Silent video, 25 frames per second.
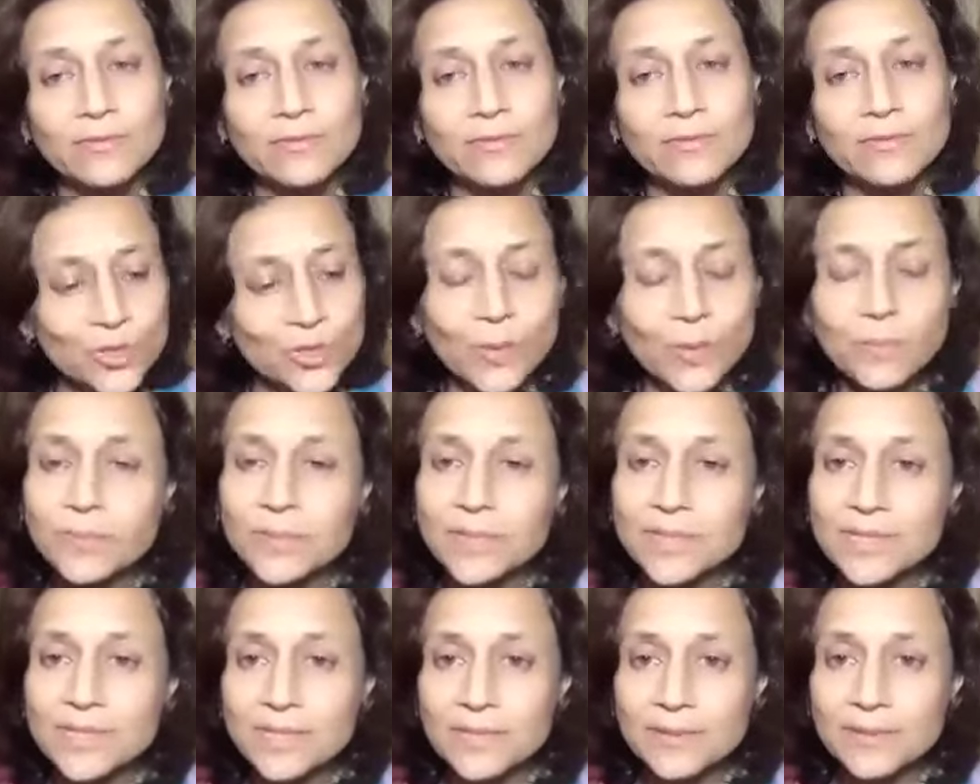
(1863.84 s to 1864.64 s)

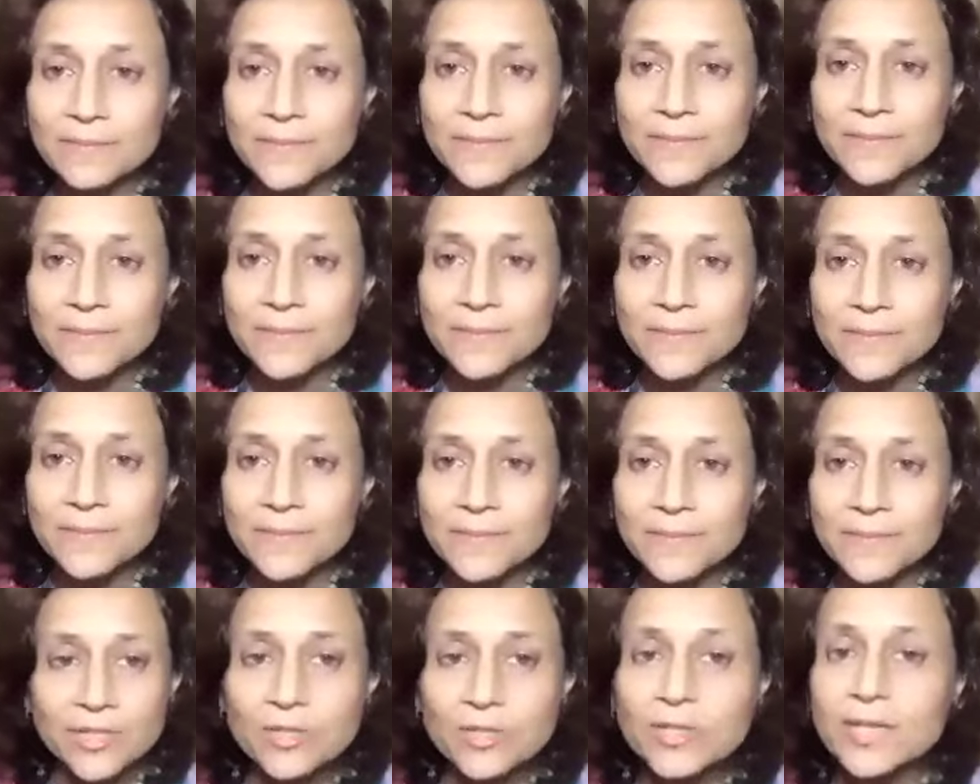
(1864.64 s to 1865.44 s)
enjoyment
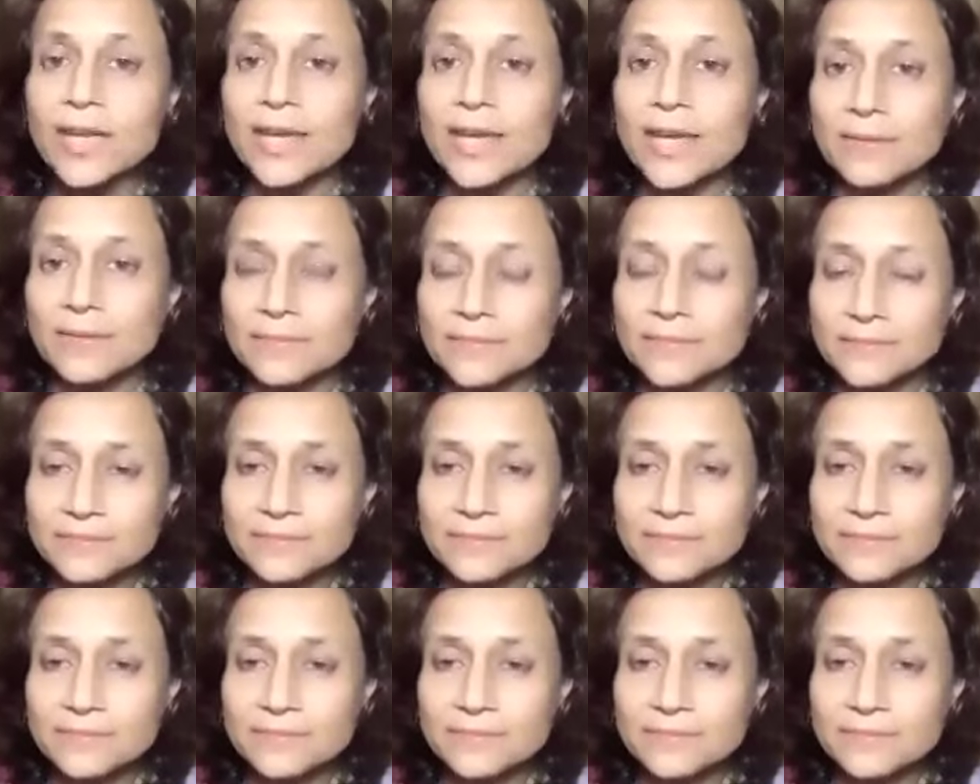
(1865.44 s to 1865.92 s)
today?